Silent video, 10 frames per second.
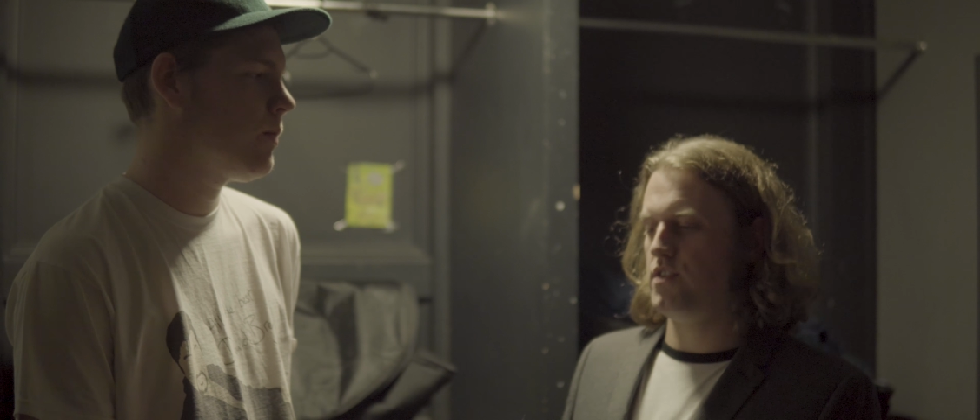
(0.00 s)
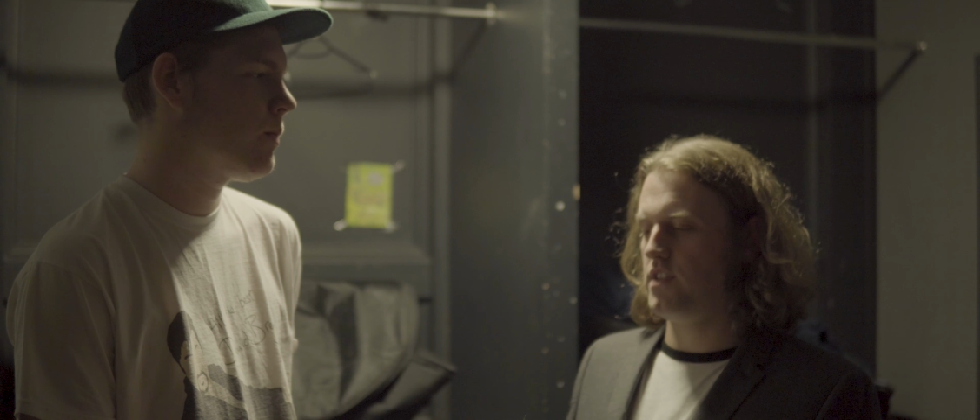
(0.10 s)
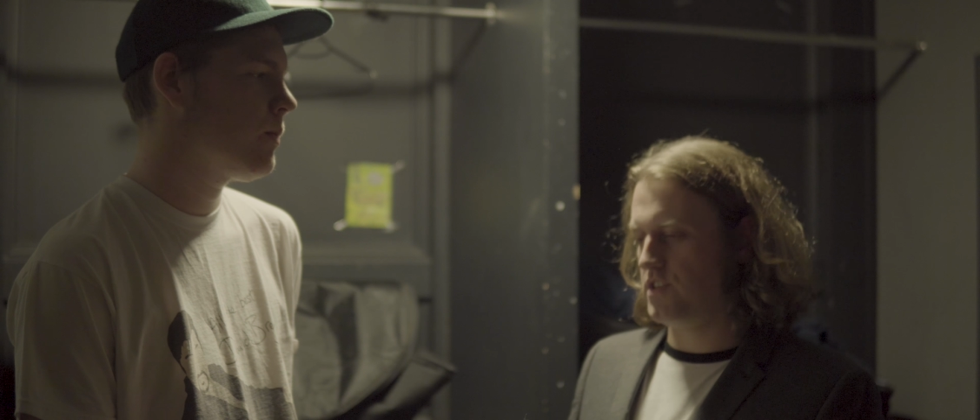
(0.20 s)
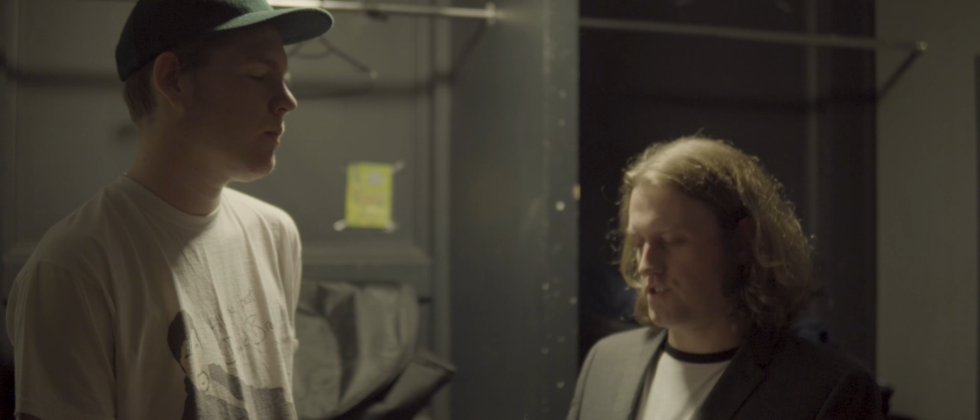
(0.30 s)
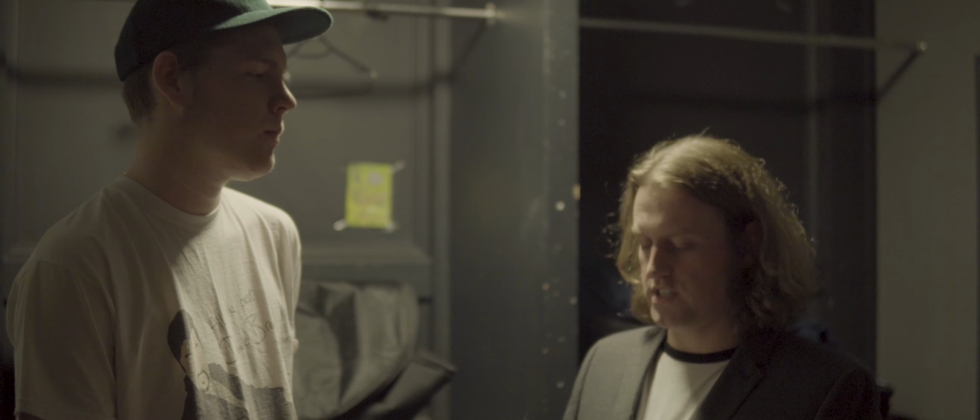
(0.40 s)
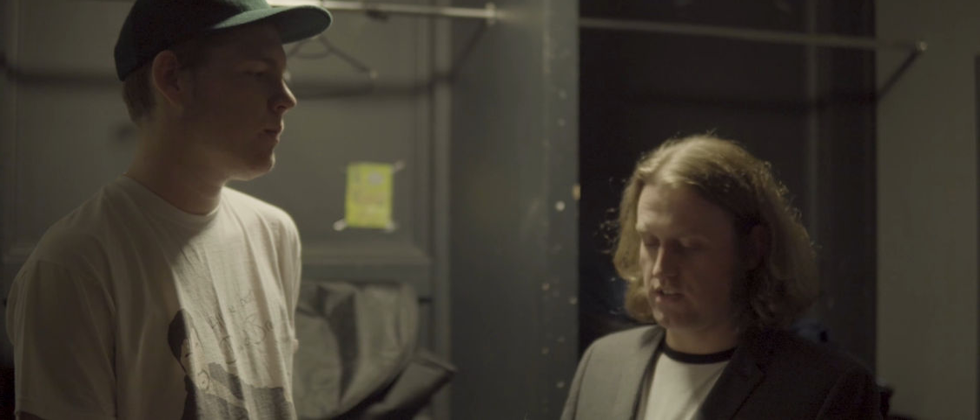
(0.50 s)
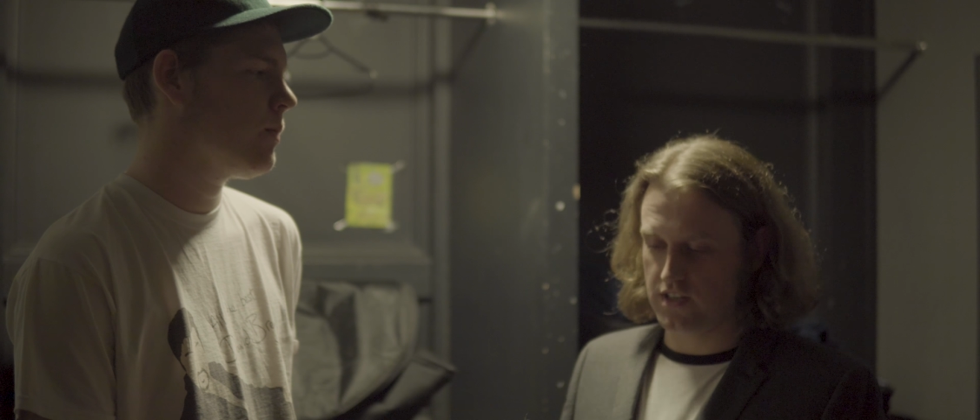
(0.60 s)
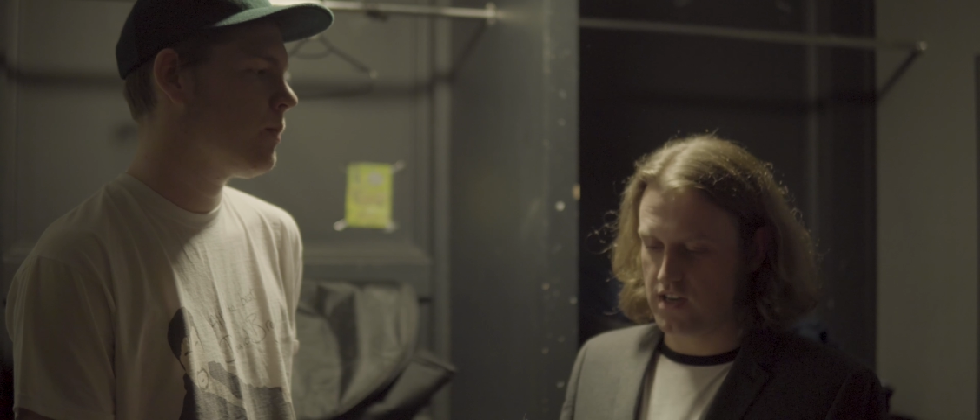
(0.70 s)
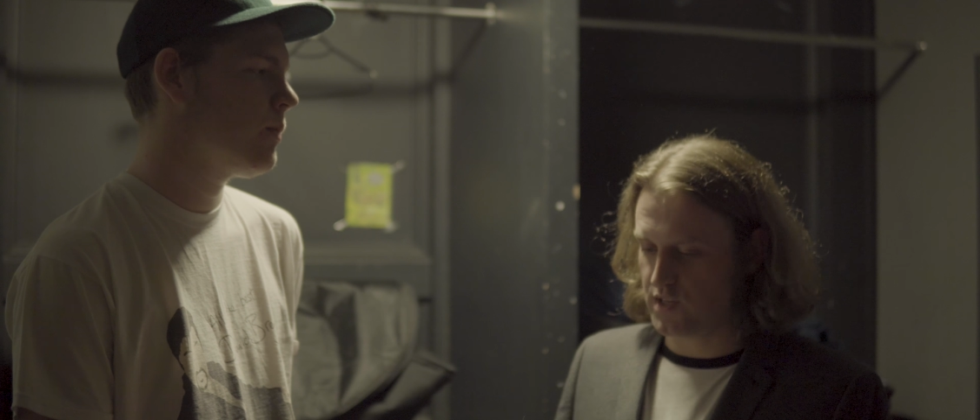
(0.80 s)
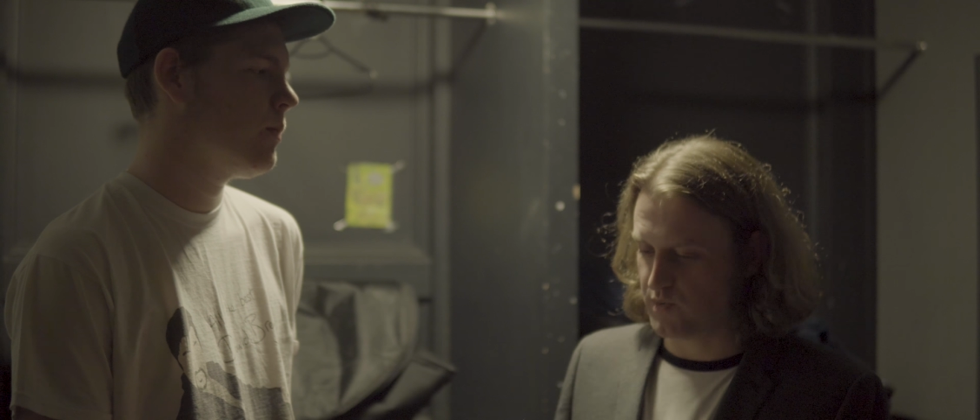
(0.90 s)
and then just tell the
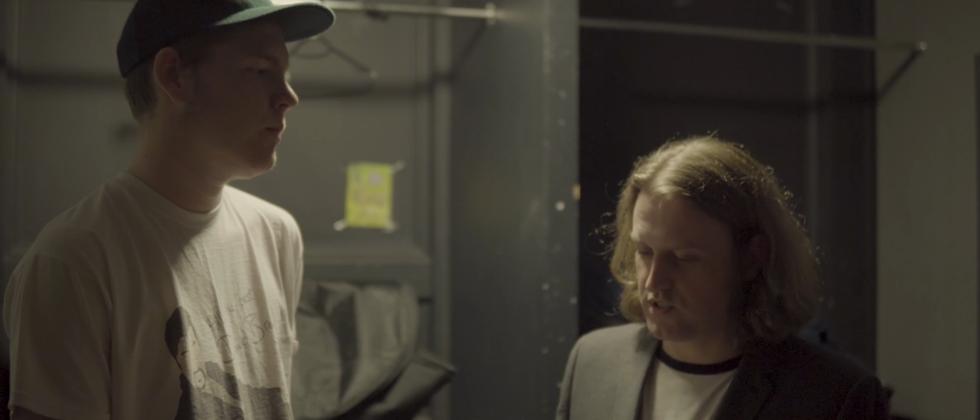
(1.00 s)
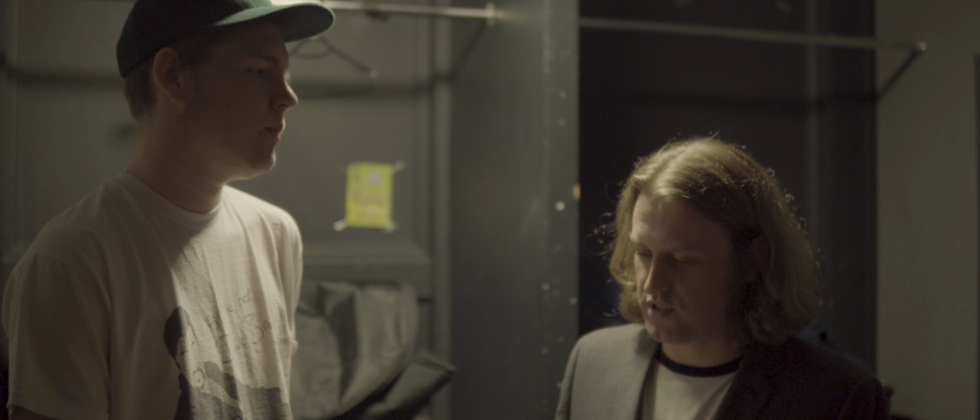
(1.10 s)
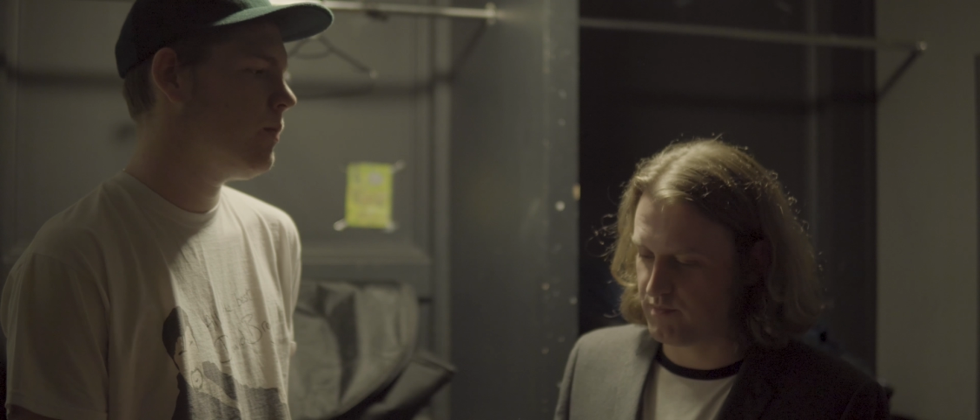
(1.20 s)
guys what to